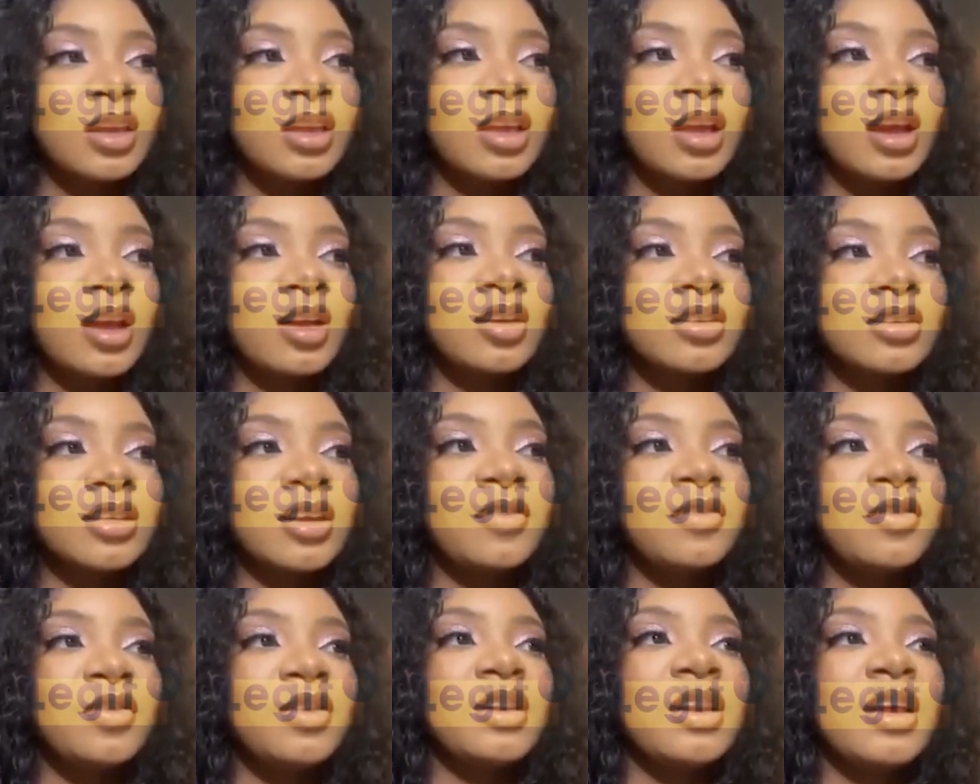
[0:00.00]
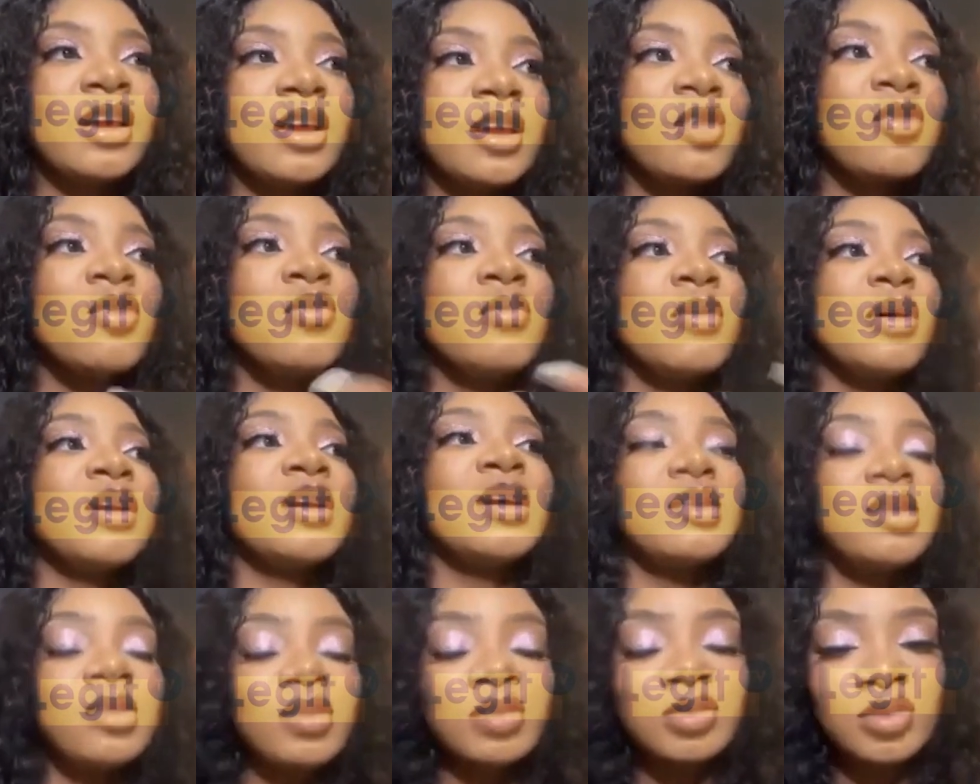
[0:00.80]
Yeah, because I feel like a woman
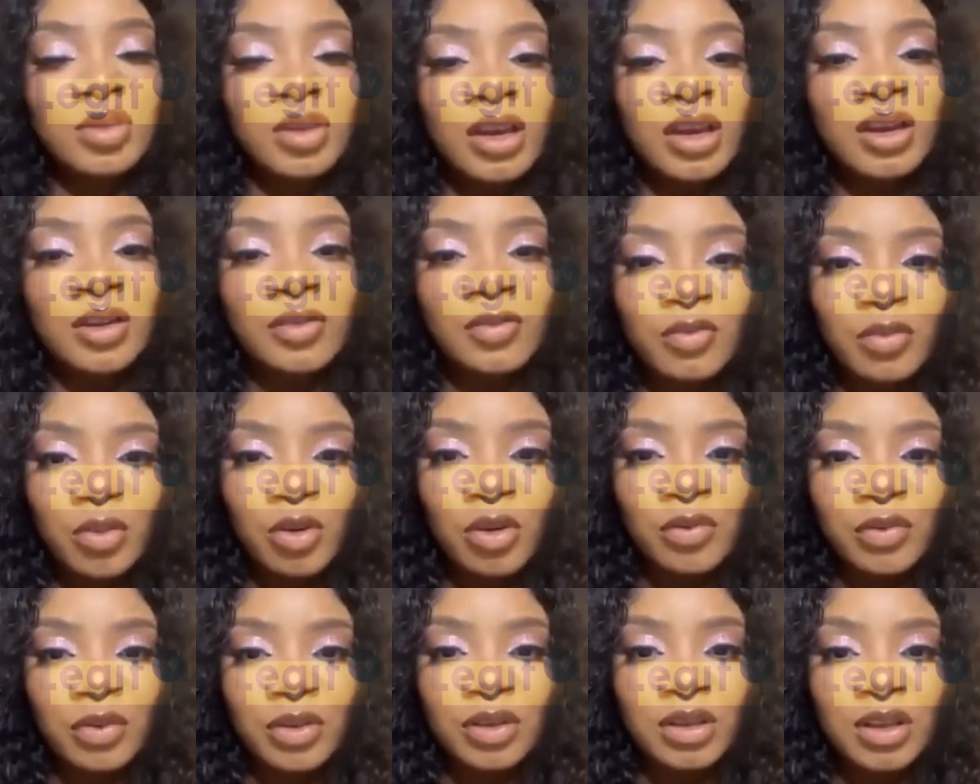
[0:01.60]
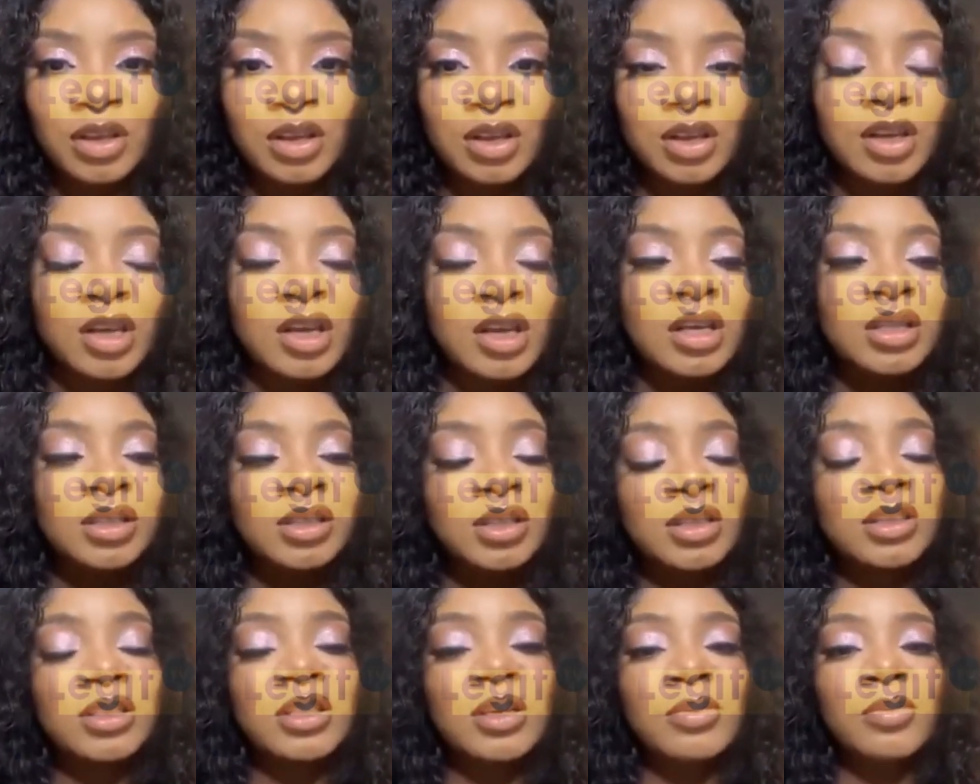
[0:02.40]
can also get involved in the
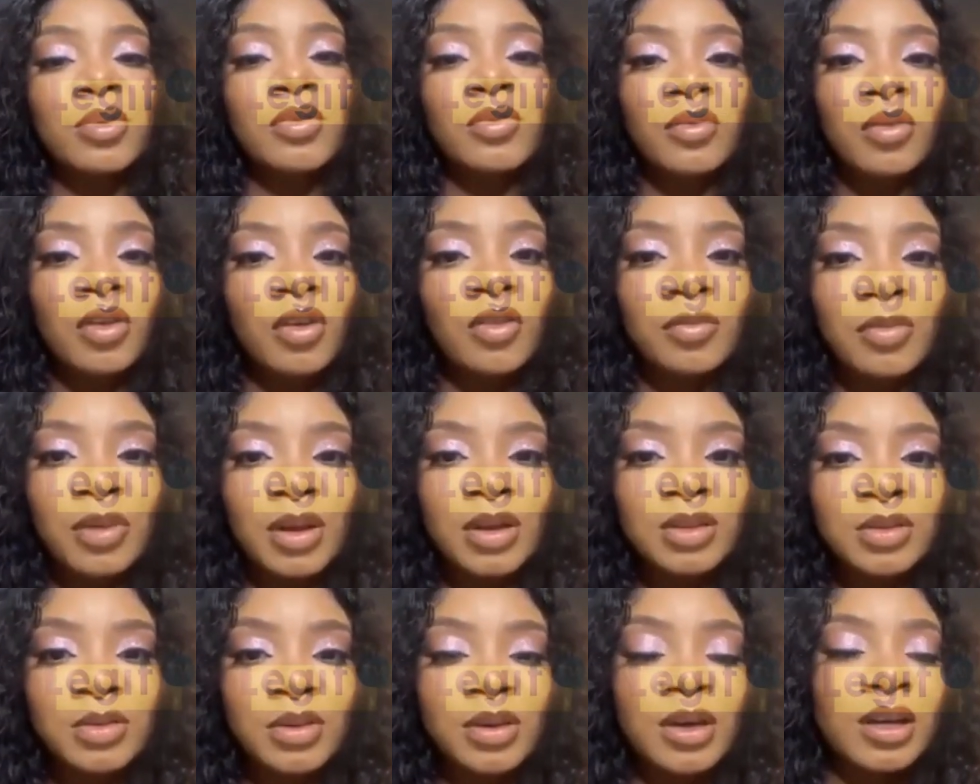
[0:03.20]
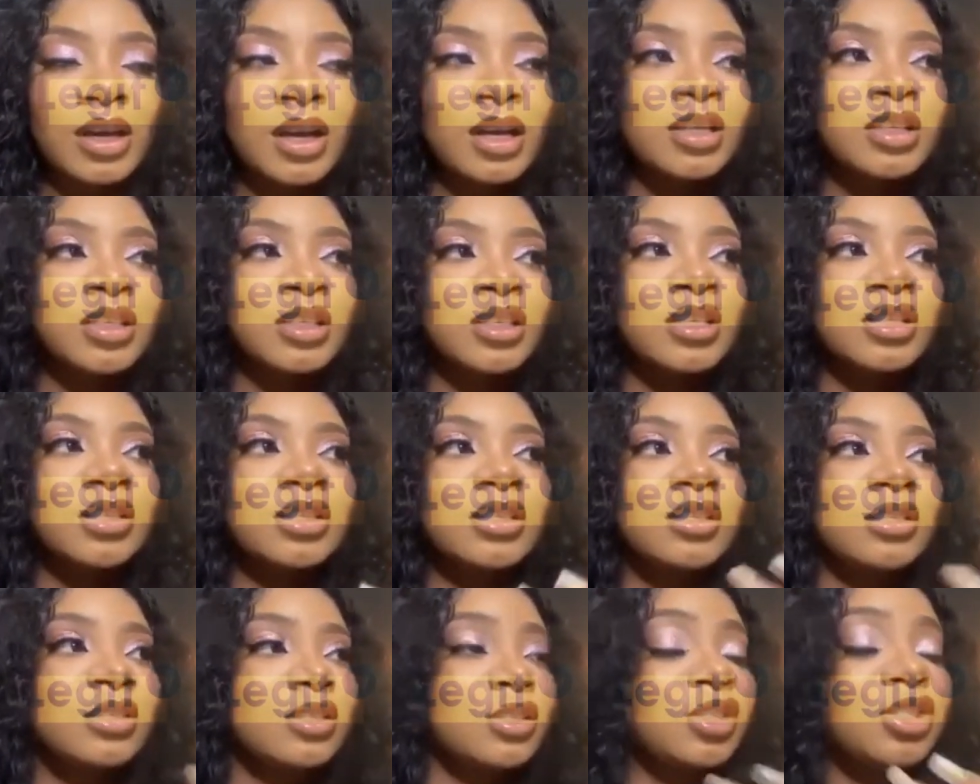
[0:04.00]
system of government. We can actually
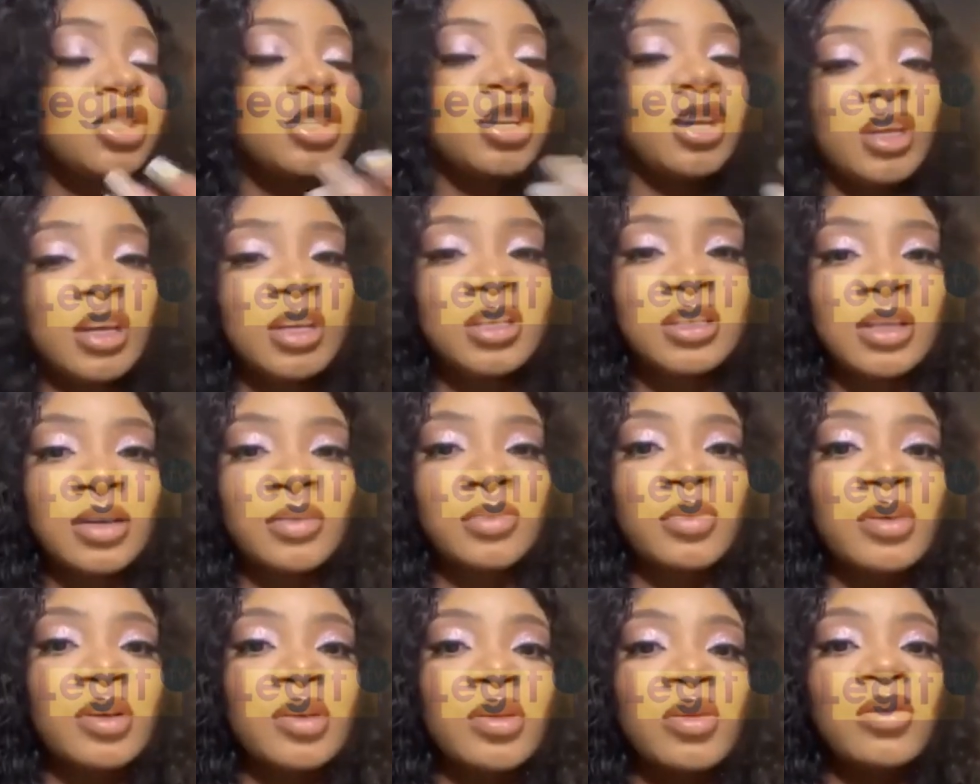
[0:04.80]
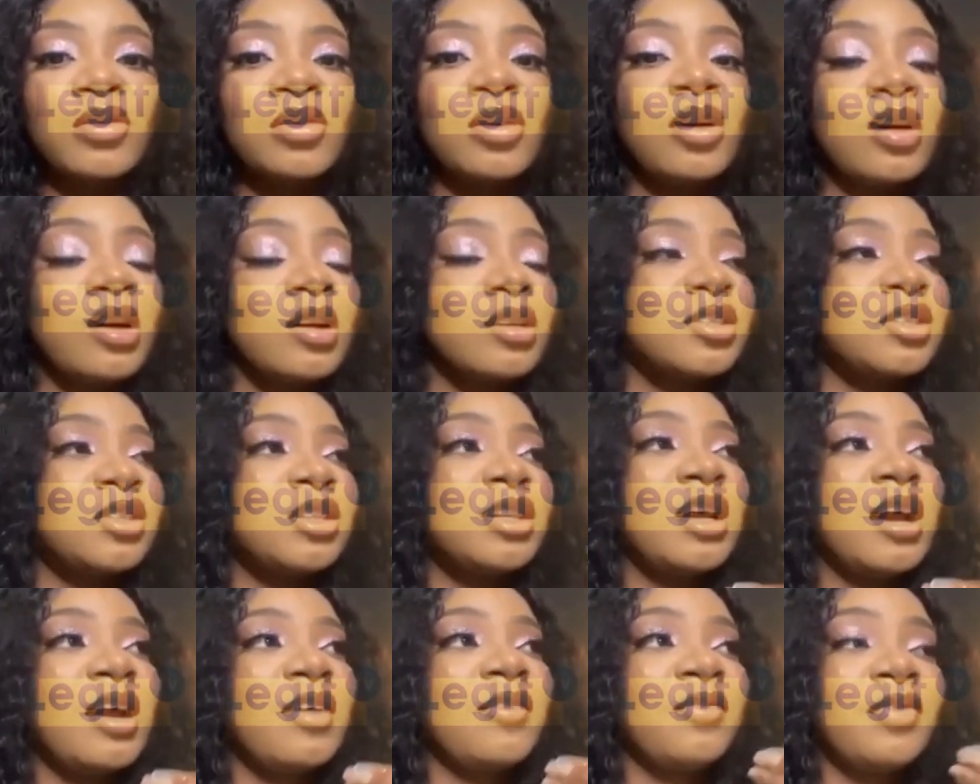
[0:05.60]
change and we can
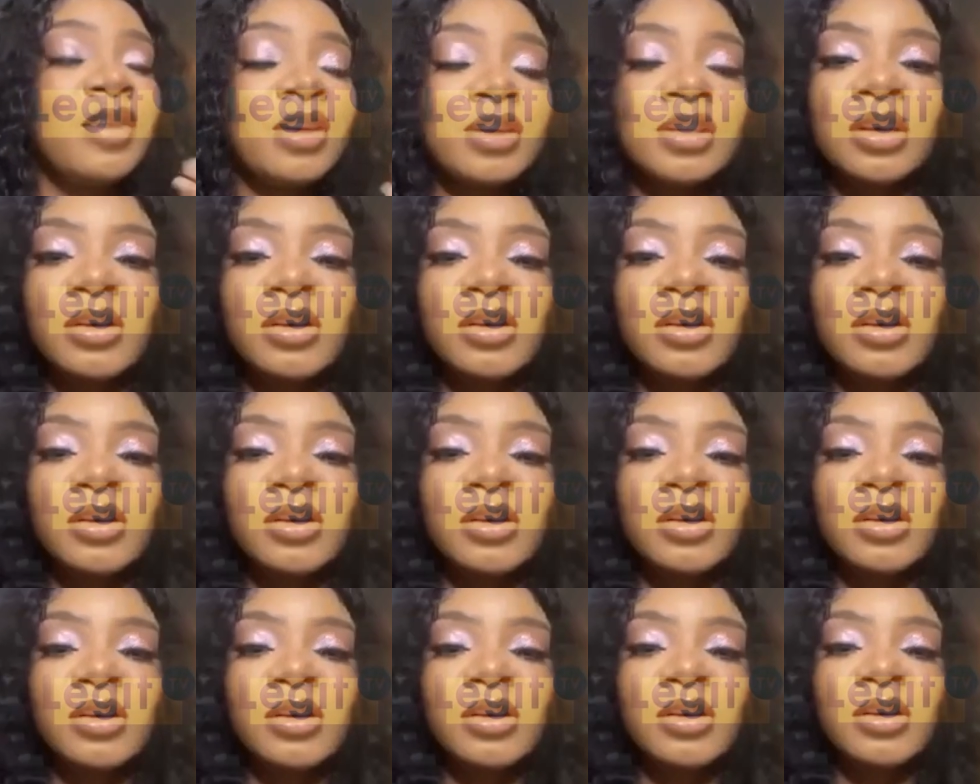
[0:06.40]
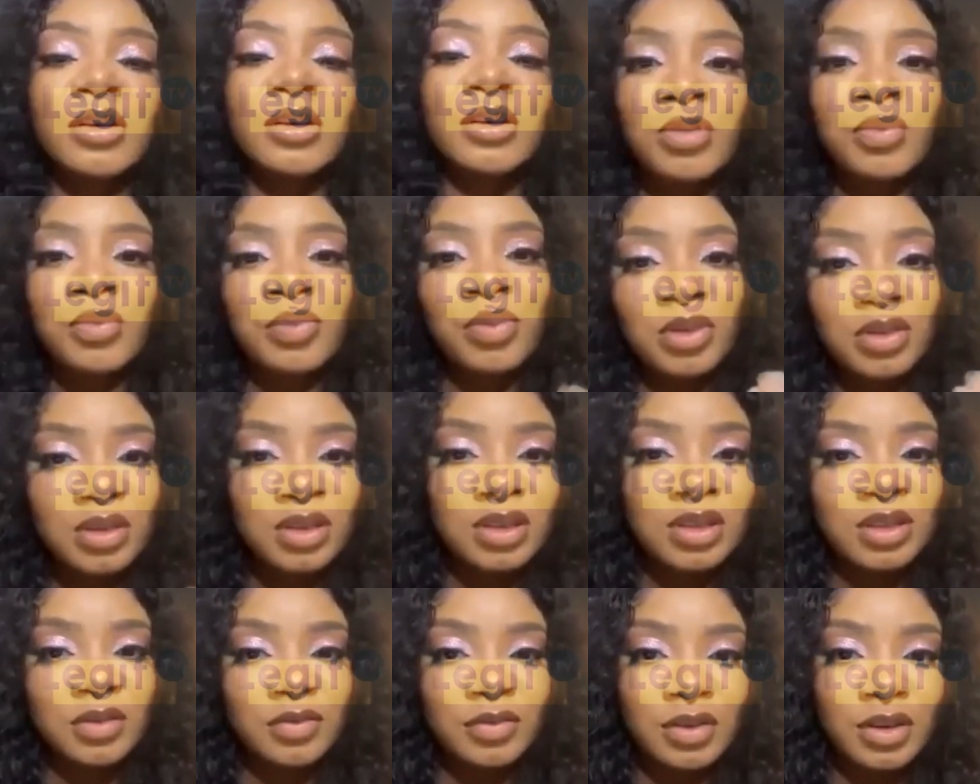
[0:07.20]
actually affect our country
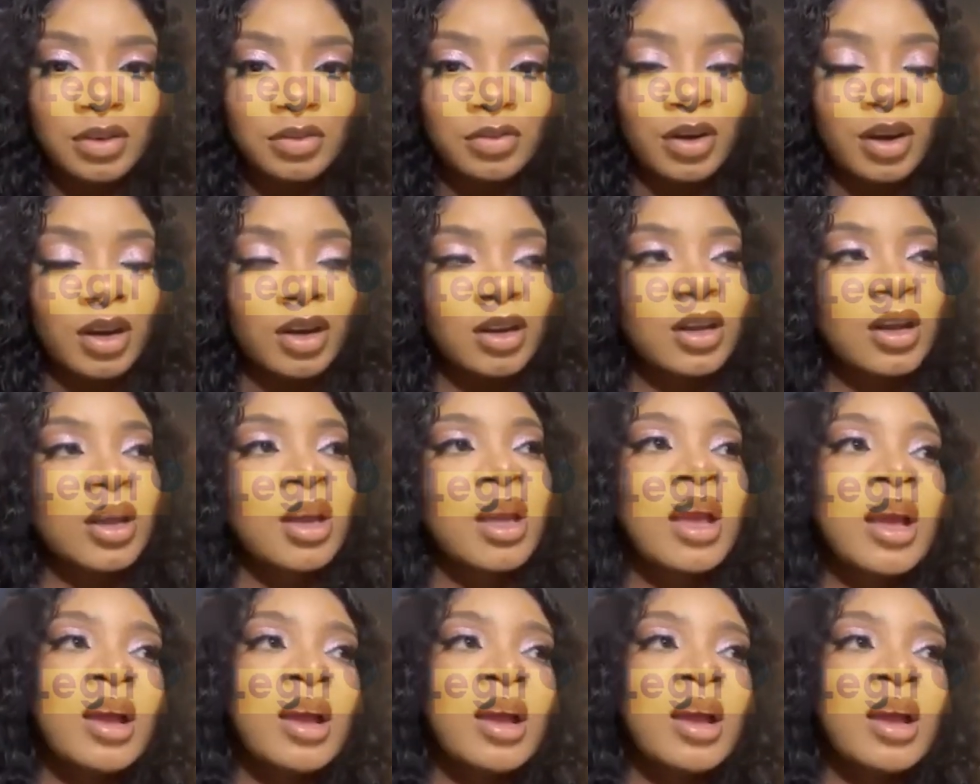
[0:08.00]
positively, right?